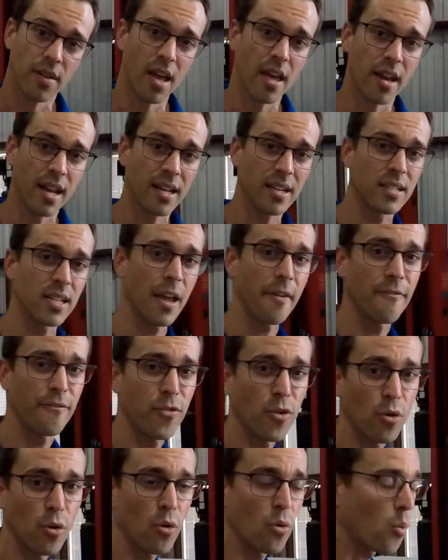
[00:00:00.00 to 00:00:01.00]
And it is a
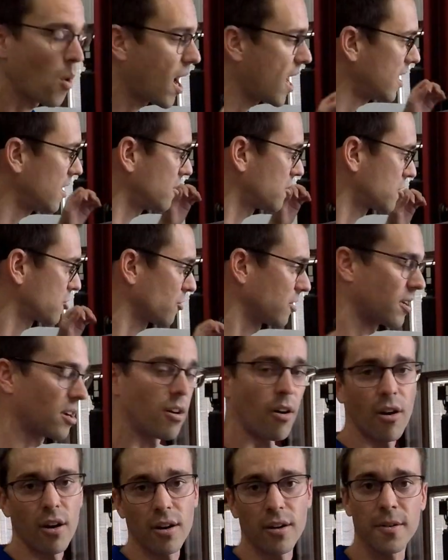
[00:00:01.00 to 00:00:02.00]
full weight street
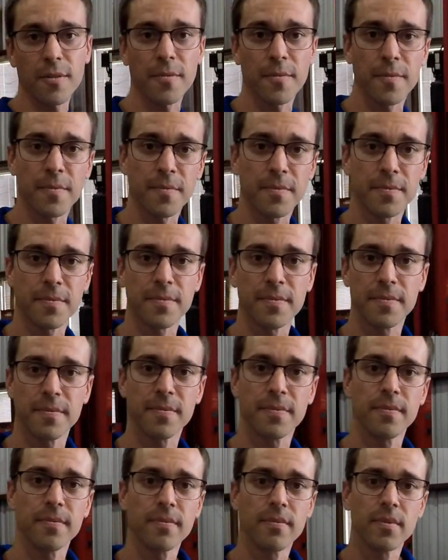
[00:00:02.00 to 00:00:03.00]
car.
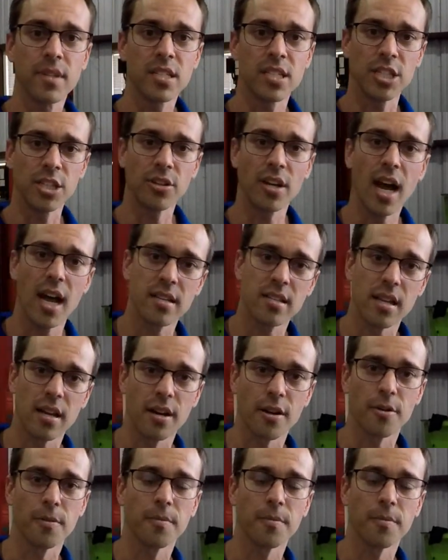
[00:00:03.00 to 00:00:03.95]
See you guys there.